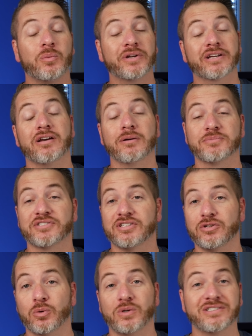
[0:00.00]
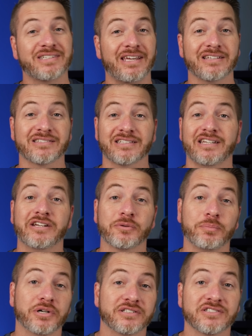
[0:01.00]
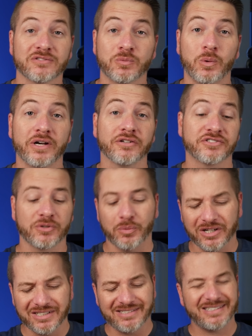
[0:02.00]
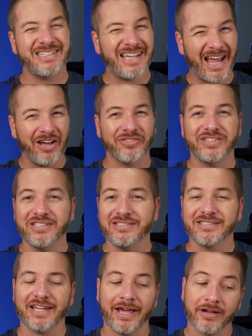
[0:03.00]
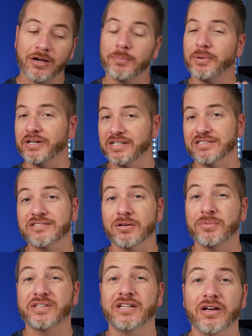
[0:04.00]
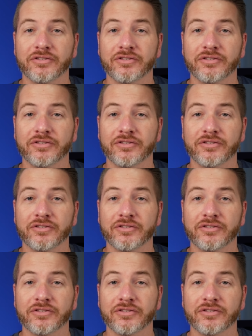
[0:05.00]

when it comes to noise canceling earbuds as well. So we're gonna see how these stack up against some of the